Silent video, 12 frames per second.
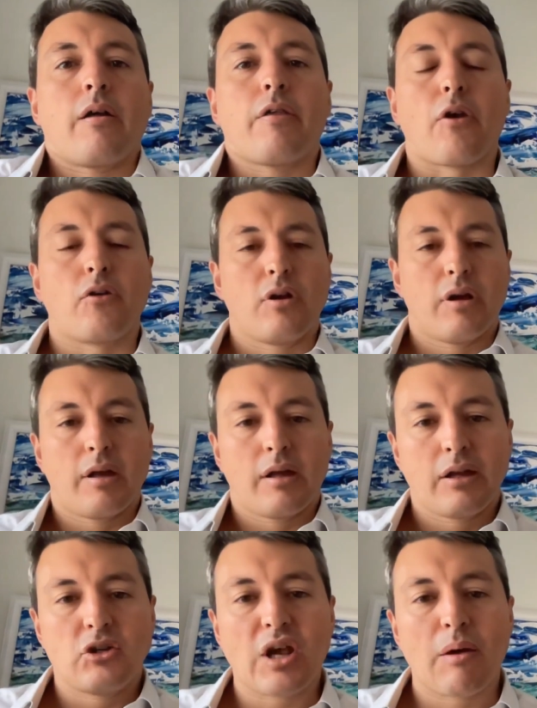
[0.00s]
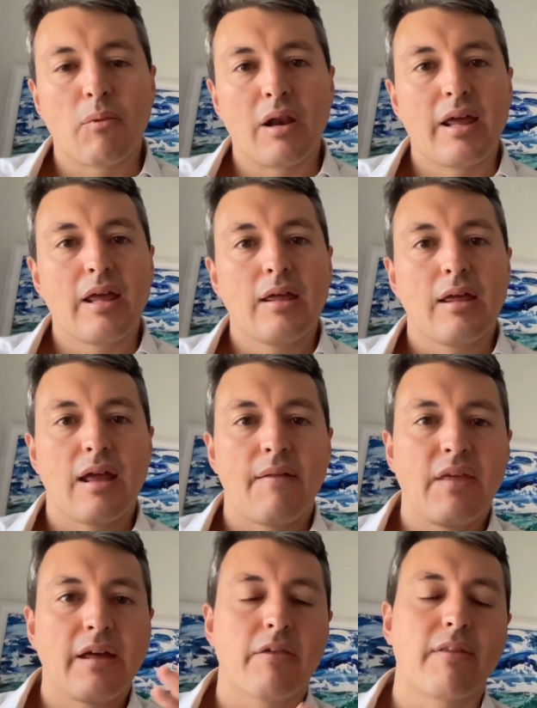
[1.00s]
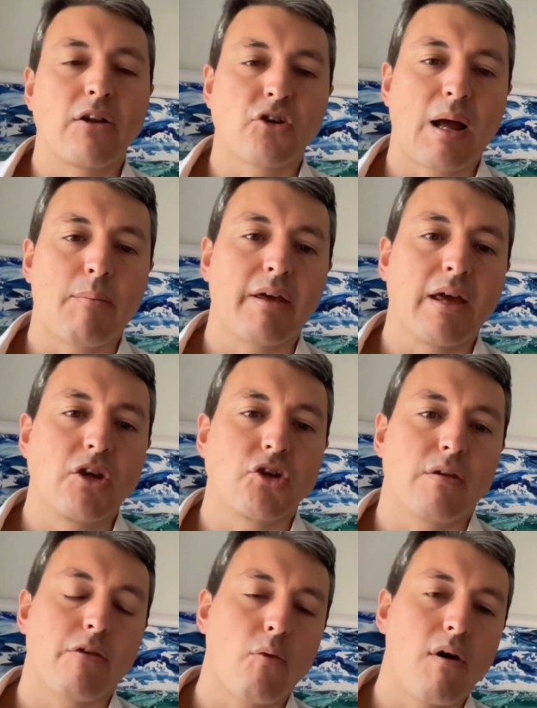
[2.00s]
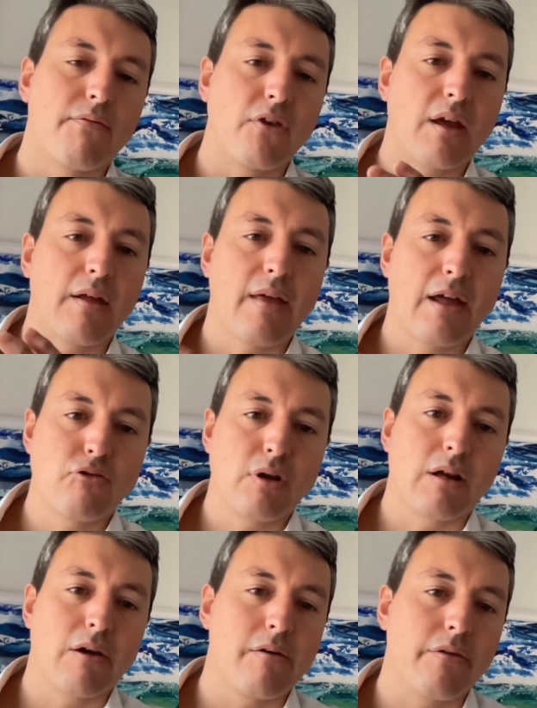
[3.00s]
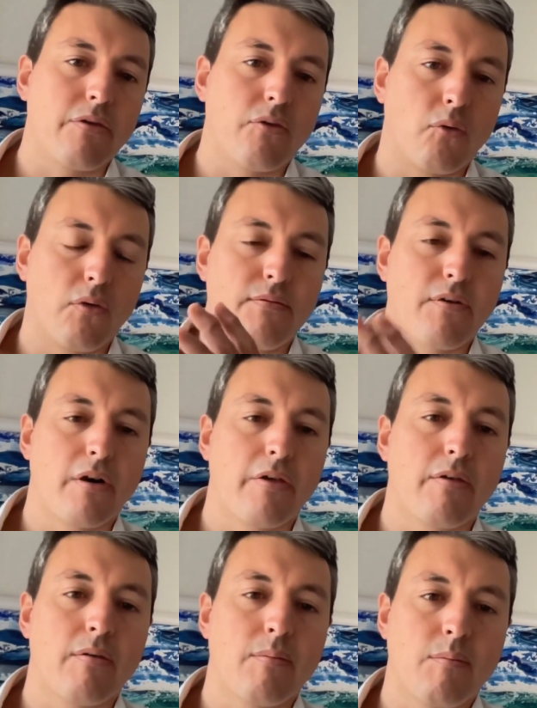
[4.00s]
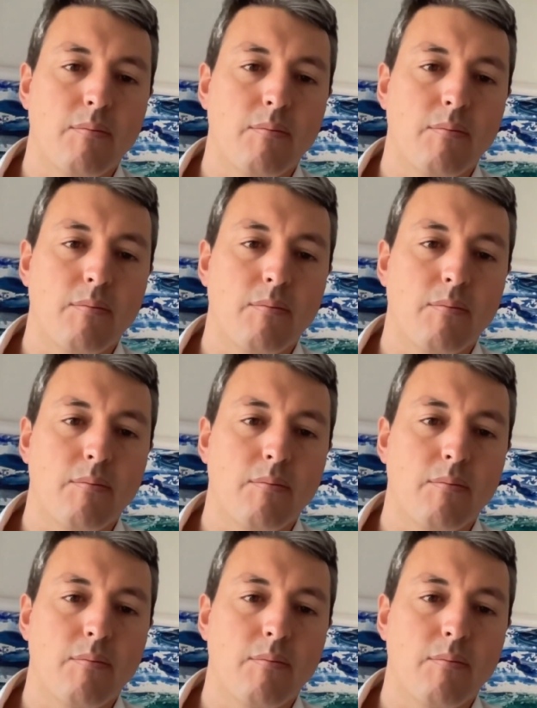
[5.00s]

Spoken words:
So generally in the extension application, so after you get entry clearance or the first